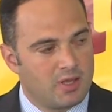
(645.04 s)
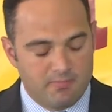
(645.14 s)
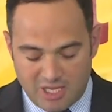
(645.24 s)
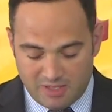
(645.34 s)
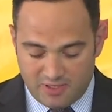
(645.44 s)

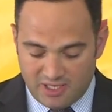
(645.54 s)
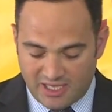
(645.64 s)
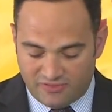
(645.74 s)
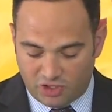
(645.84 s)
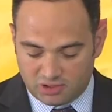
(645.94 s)
Maybe,
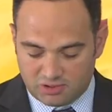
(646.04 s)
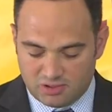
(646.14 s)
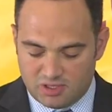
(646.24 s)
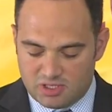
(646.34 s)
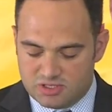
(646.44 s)
I thought,
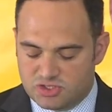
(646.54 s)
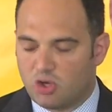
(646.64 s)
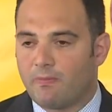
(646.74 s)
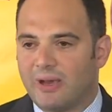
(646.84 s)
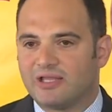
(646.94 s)

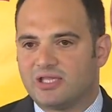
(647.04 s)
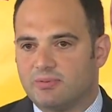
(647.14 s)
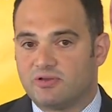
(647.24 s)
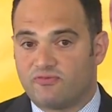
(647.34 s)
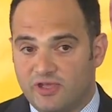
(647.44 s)
some might
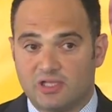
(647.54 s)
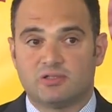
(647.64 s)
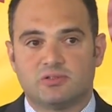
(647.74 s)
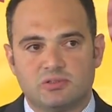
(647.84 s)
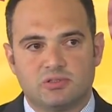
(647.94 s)
even feel
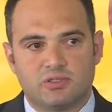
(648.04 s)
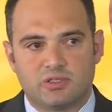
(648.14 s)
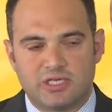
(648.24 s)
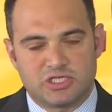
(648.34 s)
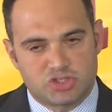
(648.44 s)

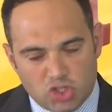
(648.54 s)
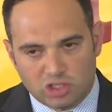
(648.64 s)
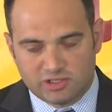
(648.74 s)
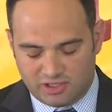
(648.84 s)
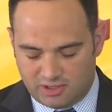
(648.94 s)

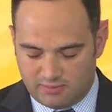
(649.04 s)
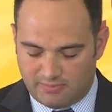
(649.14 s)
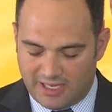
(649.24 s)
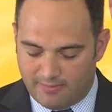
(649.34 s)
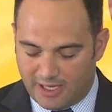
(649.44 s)
insulted
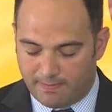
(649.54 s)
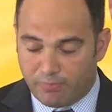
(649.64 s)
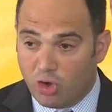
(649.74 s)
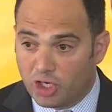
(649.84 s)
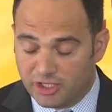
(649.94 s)
by my
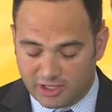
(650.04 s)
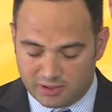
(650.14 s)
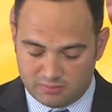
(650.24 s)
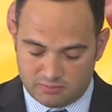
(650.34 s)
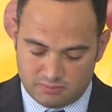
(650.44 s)
prodding.
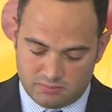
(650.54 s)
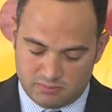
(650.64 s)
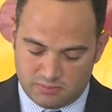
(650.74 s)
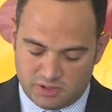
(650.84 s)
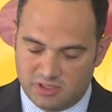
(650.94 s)

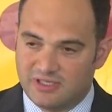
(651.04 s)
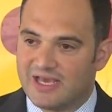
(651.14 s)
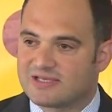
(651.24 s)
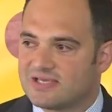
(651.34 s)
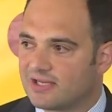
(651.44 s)
The
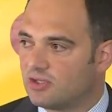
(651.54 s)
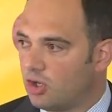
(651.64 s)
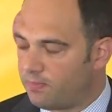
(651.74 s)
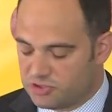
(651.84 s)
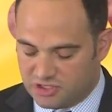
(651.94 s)
exact
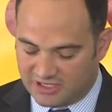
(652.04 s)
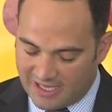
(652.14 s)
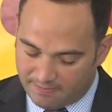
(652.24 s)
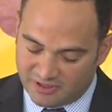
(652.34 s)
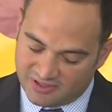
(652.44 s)
opposite
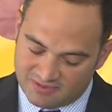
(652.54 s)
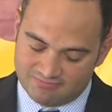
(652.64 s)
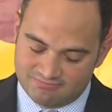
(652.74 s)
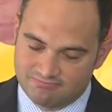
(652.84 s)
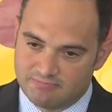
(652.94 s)
happened.
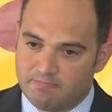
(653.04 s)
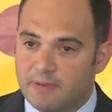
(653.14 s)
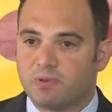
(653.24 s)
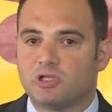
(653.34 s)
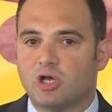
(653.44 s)

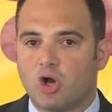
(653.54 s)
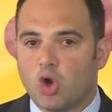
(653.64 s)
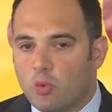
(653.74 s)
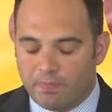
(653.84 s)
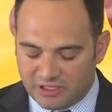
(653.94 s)
People
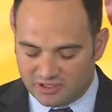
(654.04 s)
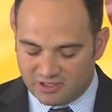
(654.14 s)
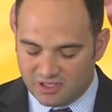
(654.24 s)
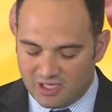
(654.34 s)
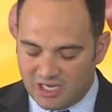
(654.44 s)
opened
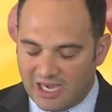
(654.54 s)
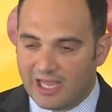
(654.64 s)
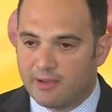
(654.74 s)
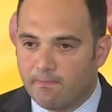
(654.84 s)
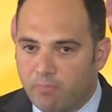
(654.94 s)

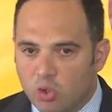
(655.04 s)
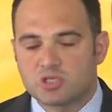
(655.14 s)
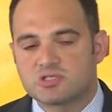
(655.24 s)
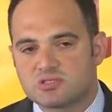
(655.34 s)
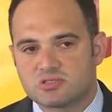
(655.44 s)
like
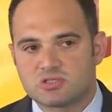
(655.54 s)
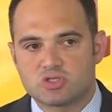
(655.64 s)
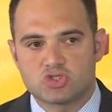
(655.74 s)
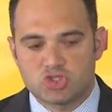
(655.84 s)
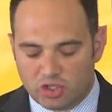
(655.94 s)
books
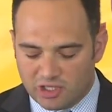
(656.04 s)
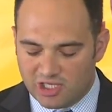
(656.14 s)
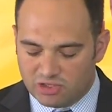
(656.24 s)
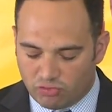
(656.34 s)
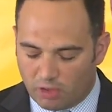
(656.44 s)

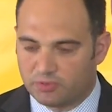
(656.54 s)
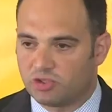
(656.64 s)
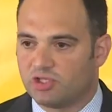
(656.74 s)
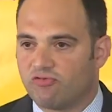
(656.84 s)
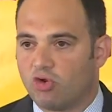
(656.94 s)
suddenly dropped
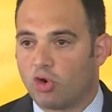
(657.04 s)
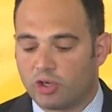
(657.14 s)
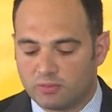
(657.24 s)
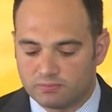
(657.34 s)
on the floor.